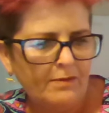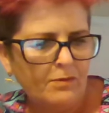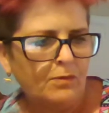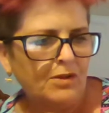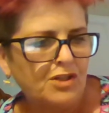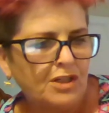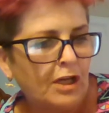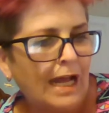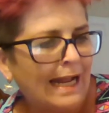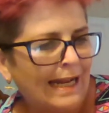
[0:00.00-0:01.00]
which
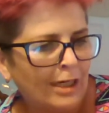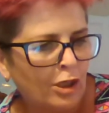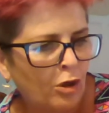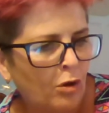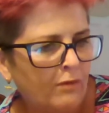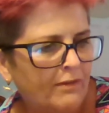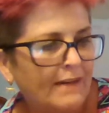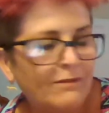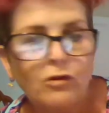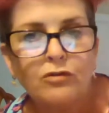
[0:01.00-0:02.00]
I love and
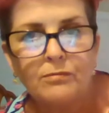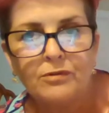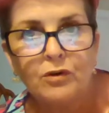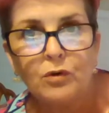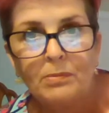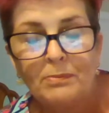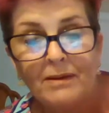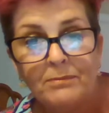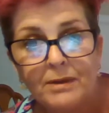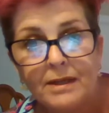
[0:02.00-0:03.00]
I've got some scuba
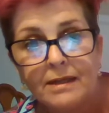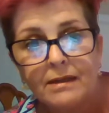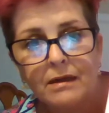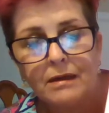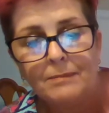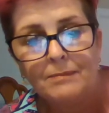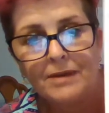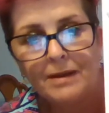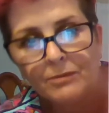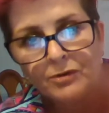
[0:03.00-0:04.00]
fabric um,
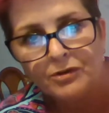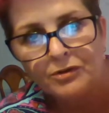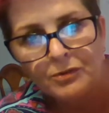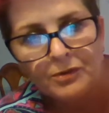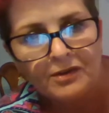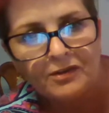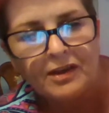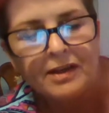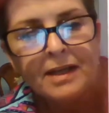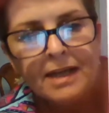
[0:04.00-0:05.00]
that I'm going to do this in